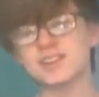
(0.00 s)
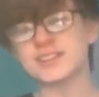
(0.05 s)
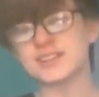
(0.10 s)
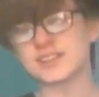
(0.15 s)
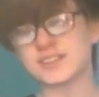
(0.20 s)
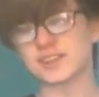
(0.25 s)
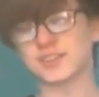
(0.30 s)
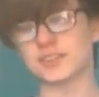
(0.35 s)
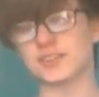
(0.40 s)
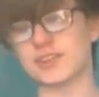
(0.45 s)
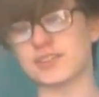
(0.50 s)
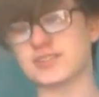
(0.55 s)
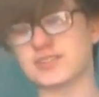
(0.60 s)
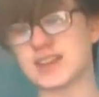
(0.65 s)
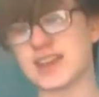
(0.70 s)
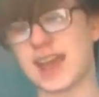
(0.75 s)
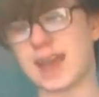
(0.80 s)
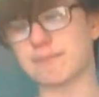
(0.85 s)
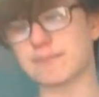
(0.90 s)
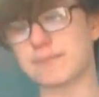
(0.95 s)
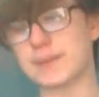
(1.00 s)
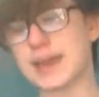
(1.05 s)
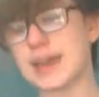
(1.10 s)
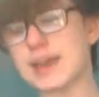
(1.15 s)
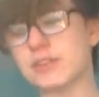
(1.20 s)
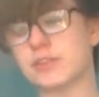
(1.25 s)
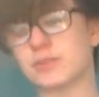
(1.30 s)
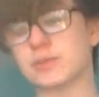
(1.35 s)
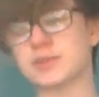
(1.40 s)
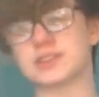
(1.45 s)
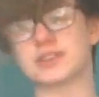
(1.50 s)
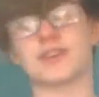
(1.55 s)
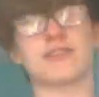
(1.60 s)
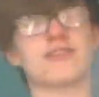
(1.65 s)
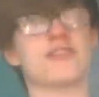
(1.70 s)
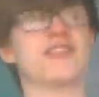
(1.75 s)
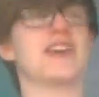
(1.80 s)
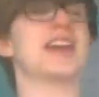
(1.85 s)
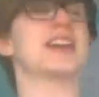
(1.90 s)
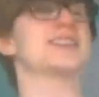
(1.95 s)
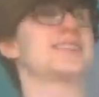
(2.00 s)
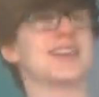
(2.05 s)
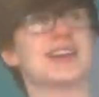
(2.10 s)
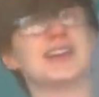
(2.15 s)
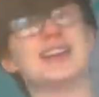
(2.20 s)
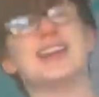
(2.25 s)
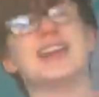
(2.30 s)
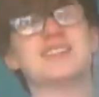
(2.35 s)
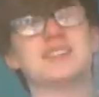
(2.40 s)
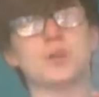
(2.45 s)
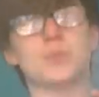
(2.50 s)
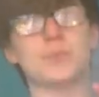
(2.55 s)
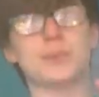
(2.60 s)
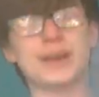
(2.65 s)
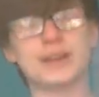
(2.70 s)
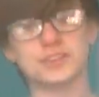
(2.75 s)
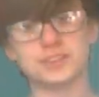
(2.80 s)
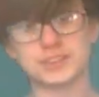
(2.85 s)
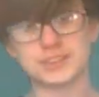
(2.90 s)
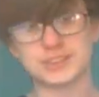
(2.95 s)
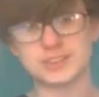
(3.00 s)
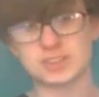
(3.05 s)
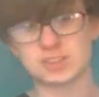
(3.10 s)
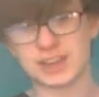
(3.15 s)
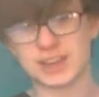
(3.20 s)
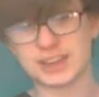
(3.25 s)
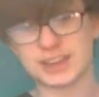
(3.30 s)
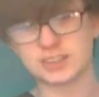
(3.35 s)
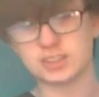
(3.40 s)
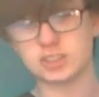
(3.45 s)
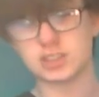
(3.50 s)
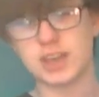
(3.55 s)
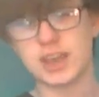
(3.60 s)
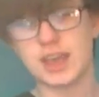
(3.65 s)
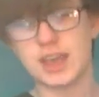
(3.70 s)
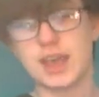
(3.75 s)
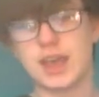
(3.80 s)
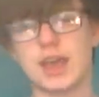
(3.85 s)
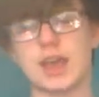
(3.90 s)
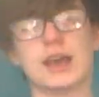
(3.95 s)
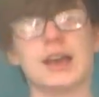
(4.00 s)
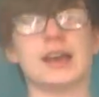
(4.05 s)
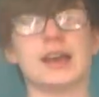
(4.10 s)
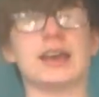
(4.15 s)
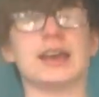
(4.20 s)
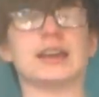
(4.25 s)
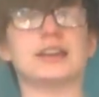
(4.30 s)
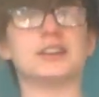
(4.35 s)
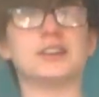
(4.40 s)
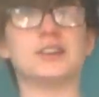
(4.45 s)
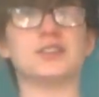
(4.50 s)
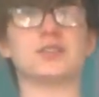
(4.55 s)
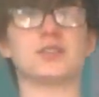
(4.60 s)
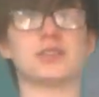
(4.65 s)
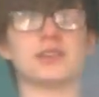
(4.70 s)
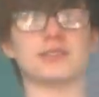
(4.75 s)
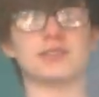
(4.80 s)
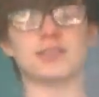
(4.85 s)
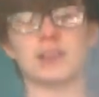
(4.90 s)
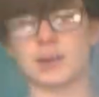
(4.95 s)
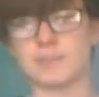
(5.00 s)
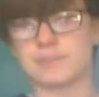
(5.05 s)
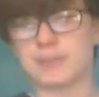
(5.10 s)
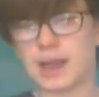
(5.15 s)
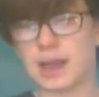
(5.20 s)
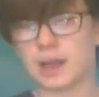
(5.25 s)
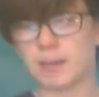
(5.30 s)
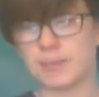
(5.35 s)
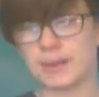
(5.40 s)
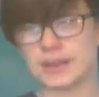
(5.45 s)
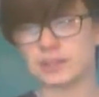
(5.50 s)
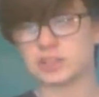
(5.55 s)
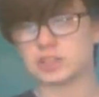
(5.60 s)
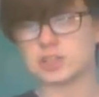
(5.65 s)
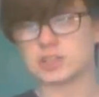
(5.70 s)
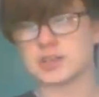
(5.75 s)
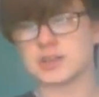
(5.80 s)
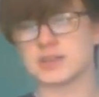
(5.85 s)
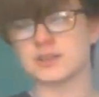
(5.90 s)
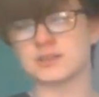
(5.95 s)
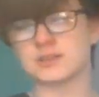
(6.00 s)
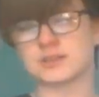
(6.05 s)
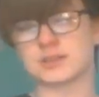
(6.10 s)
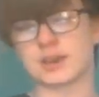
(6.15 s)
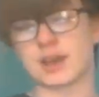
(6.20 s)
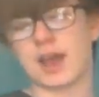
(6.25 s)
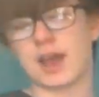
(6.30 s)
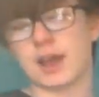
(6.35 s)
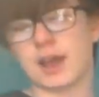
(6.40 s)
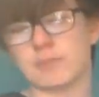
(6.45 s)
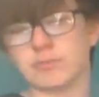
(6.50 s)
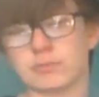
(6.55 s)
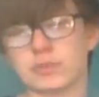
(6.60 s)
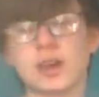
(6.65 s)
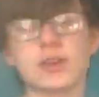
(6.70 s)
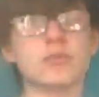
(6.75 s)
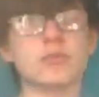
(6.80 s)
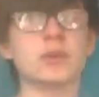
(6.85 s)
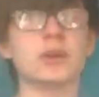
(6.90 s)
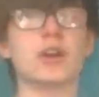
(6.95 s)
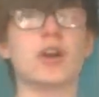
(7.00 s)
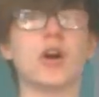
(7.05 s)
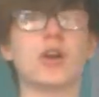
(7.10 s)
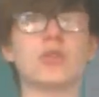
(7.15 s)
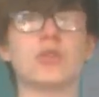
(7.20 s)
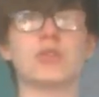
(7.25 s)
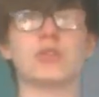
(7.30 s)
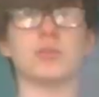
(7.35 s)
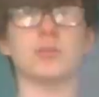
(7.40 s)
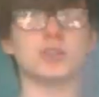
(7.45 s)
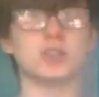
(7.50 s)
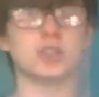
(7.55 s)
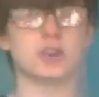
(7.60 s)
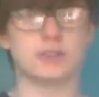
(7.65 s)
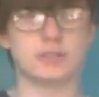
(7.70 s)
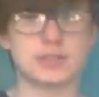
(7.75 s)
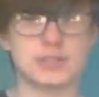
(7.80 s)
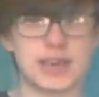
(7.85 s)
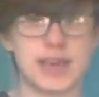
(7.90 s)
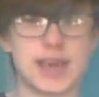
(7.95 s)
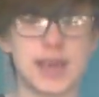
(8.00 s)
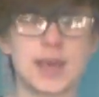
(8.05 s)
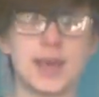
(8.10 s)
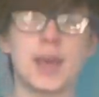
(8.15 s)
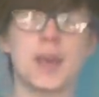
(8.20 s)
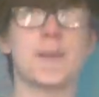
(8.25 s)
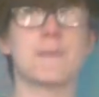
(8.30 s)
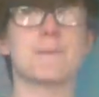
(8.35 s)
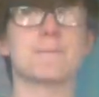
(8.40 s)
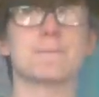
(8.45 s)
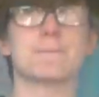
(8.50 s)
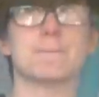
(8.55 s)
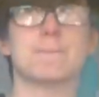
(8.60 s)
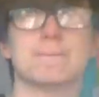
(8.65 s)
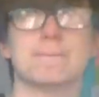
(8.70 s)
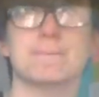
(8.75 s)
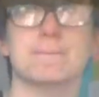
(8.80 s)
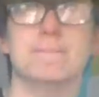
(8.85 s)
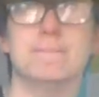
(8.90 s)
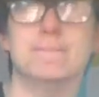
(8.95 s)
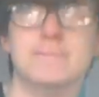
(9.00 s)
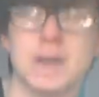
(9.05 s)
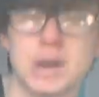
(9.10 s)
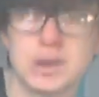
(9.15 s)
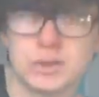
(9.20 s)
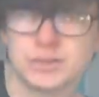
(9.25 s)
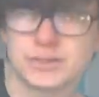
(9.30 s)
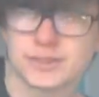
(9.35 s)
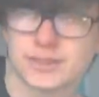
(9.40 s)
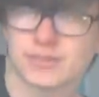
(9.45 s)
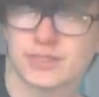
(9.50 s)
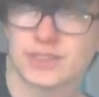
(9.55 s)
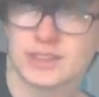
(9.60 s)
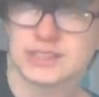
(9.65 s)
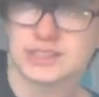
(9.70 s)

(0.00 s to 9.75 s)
are 650 MPs which are fixed unless the boundaries change. Includes things like backbenches. Government holds the majority most of the